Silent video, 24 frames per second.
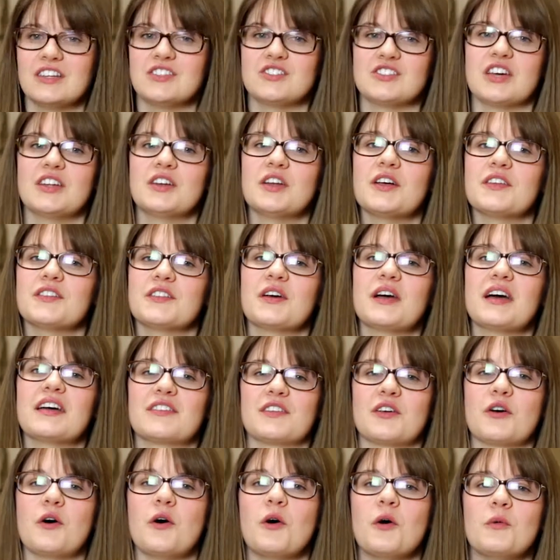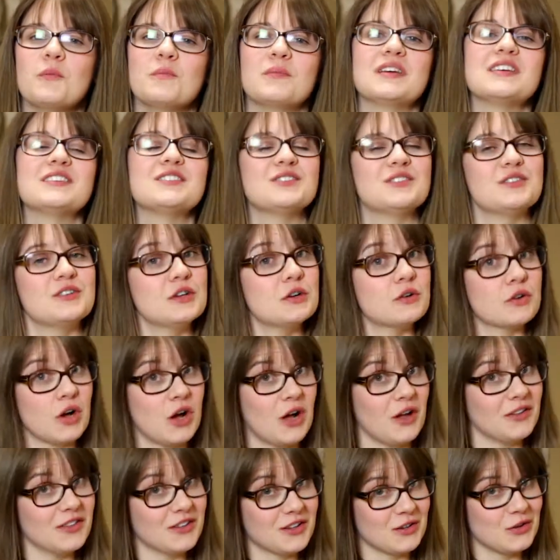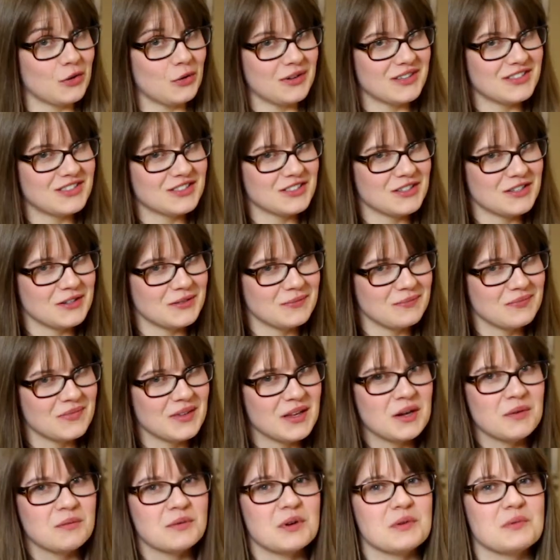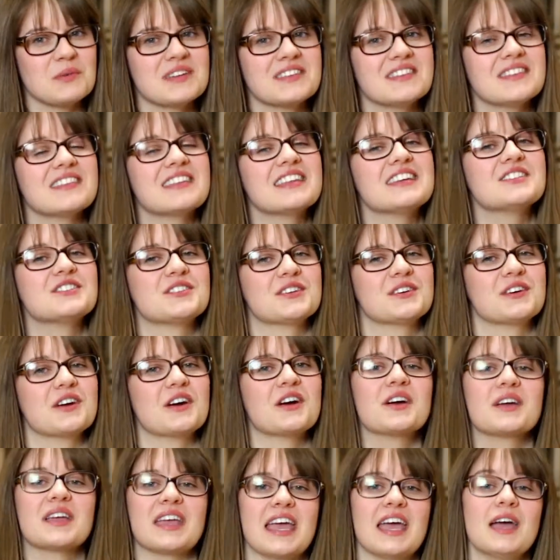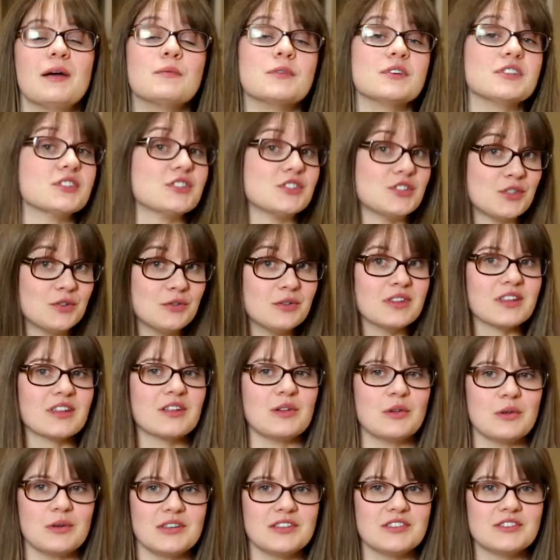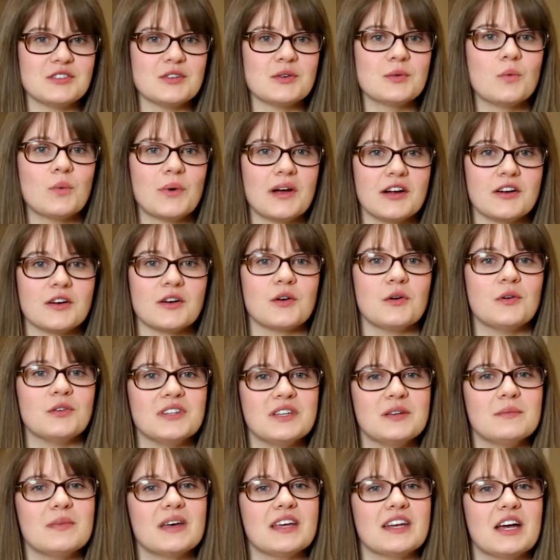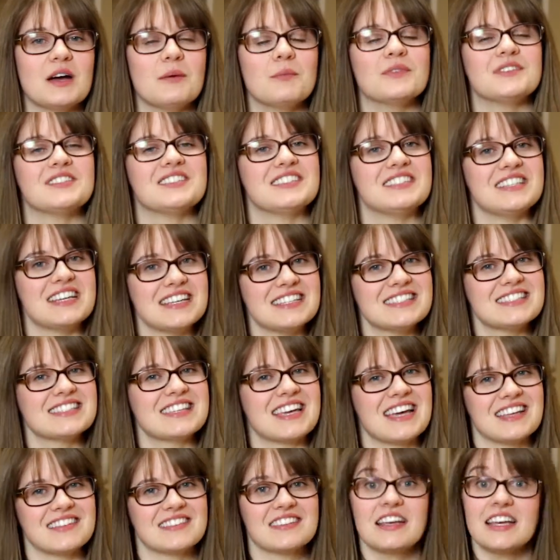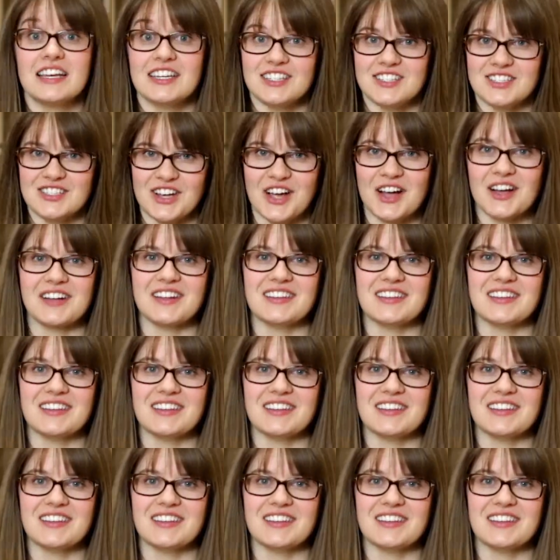John also has a home based studio called The Cloister. We recently took our cameras to The Cloister, where Goldie met up with today's guest, John